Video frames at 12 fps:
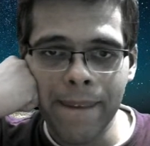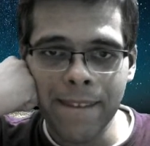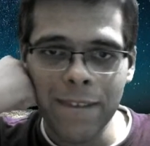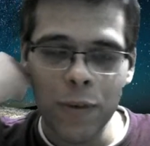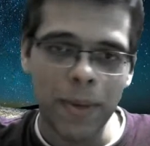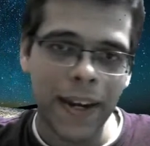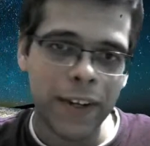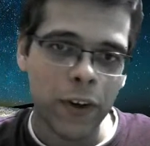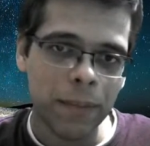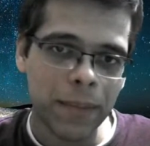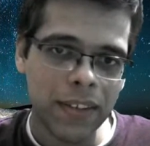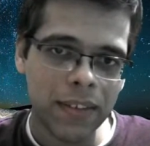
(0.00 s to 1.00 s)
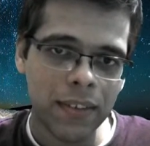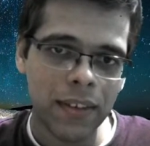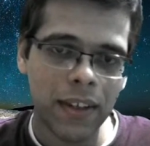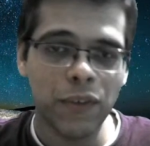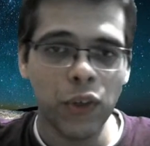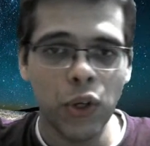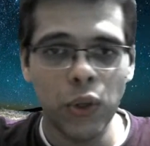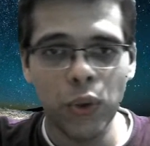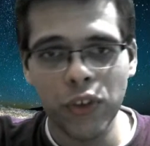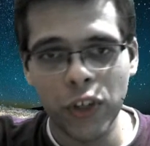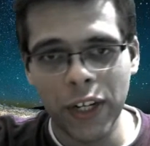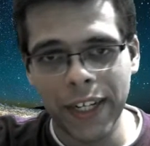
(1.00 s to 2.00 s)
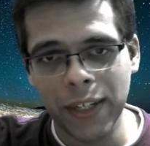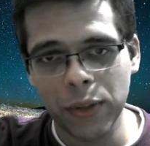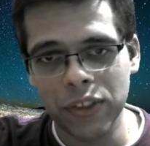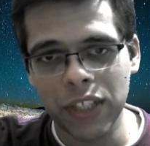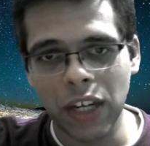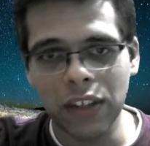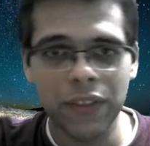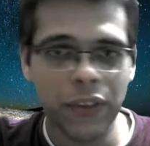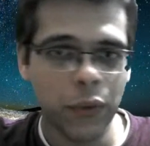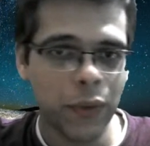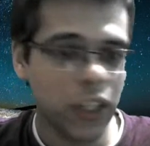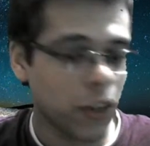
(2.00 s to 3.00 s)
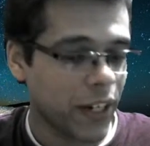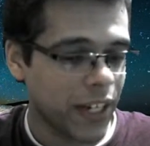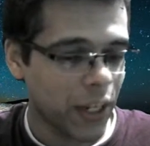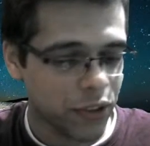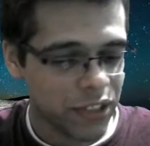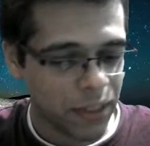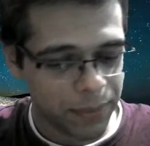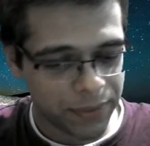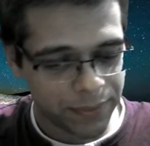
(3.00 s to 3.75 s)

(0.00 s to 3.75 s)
you play tournaments. If you lose, your rating goes down. If you win, your rating goes up.